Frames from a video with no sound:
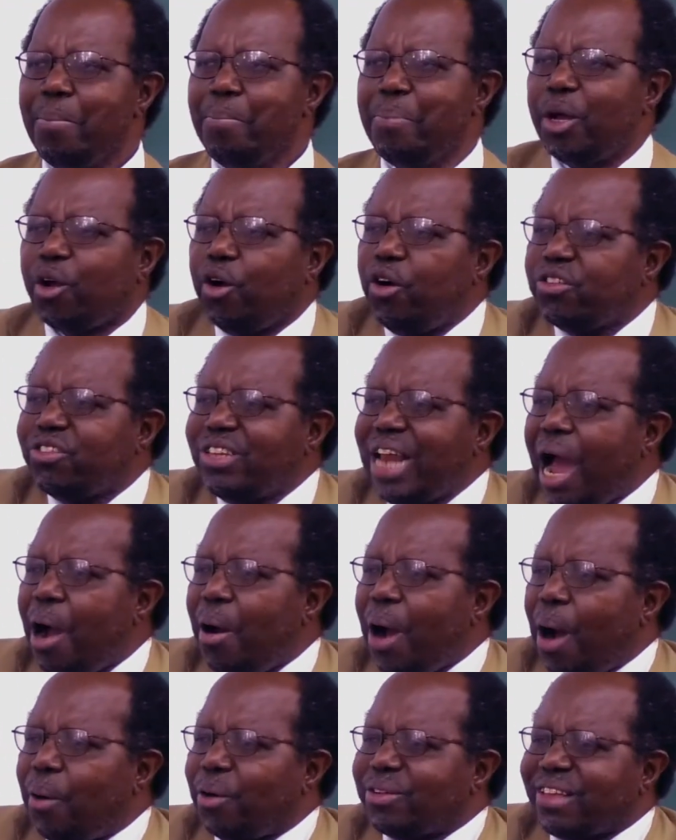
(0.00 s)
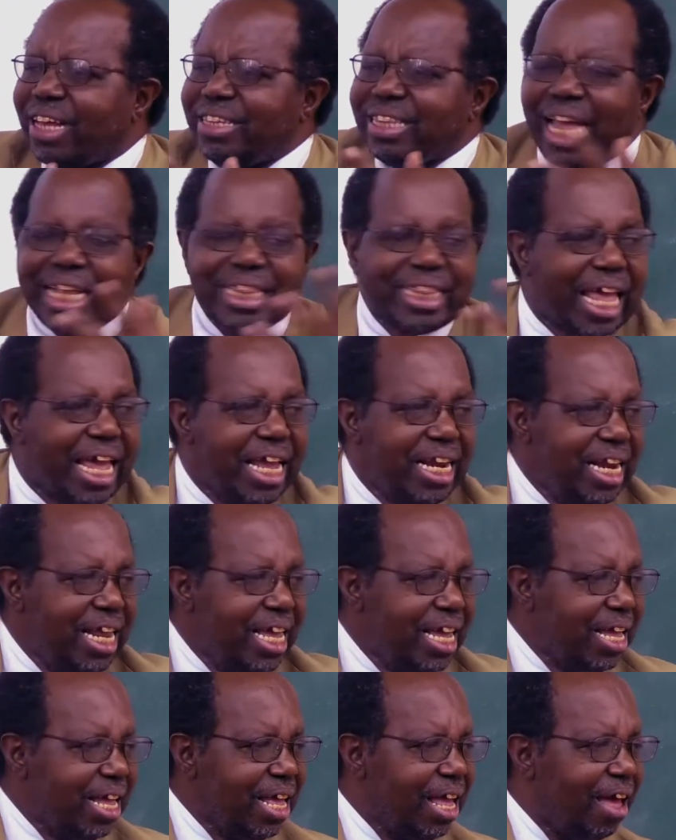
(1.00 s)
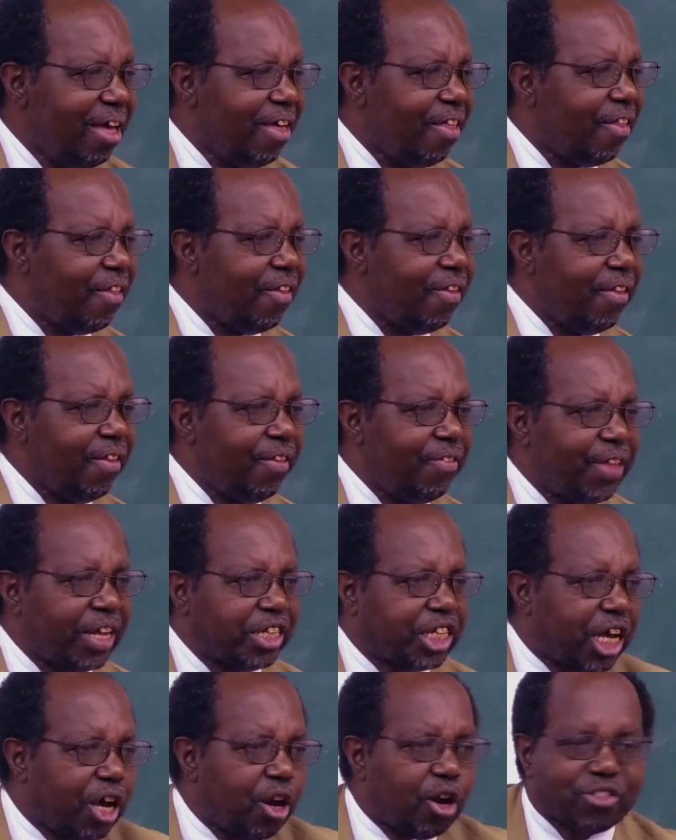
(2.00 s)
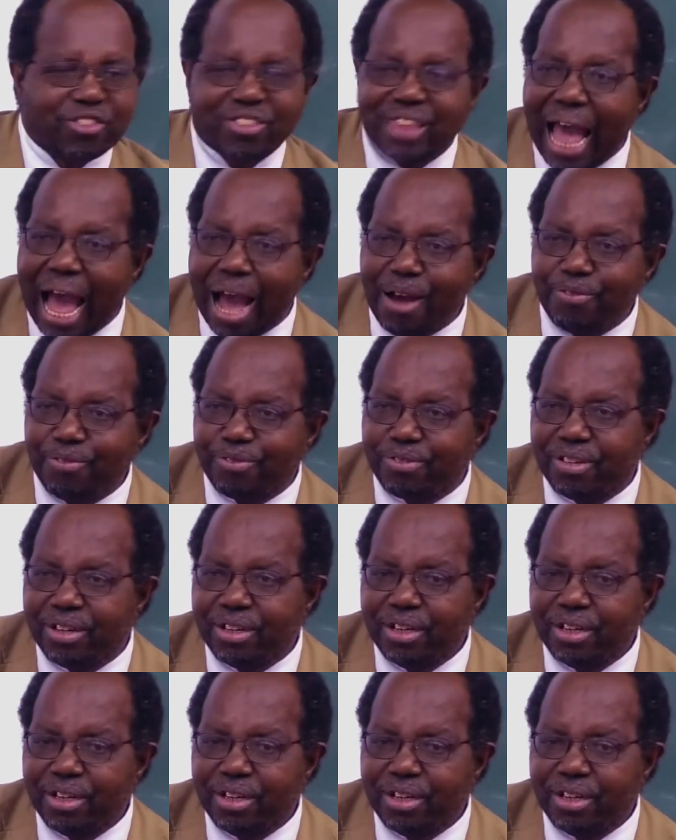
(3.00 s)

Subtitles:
Because now I was entertaining the share staff.